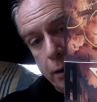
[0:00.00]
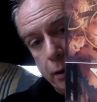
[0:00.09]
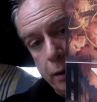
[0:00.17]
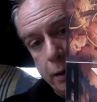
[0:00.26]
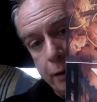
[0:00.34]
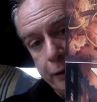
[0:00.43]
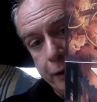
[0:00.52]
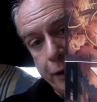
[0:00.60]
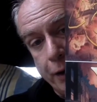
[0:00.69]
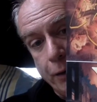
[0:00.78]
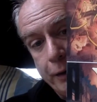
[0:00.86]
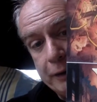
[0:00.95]
Uh, there you
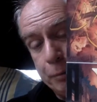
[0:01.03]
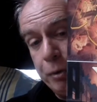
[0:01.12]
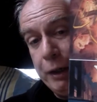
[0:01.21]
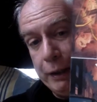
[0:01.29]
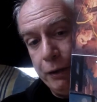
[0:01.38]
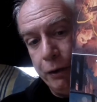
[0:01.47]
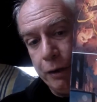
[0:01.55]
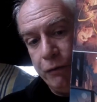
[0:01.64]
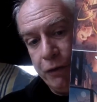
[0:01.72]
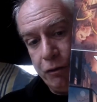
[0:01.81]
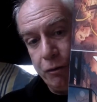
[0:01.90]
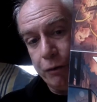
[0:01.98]
go, and that's a pretty good
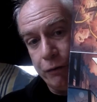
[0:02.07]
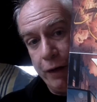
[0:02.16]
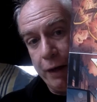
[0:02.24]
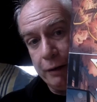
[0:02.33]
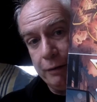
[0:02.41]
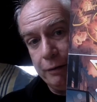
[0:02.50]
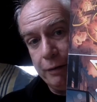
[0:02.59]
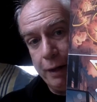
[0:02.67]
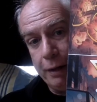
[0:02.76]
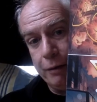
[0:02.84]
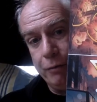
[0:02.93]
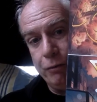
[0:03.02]
visual effect.
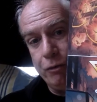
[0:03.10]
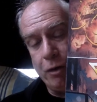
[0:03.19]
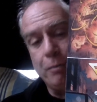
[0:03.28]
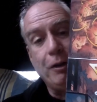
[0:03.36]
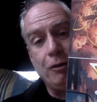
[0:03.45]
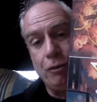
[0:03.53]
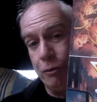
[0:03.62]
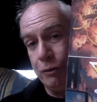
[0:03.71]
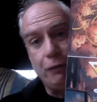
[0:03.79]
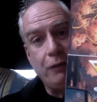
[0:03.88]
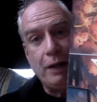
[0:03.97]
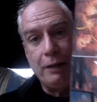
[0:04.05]
Uh, John Romita Jr. is
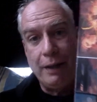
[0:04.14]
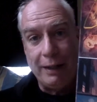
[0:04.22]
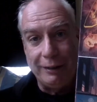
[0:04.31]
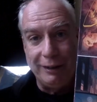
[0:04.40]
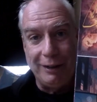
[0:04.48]
a fantastic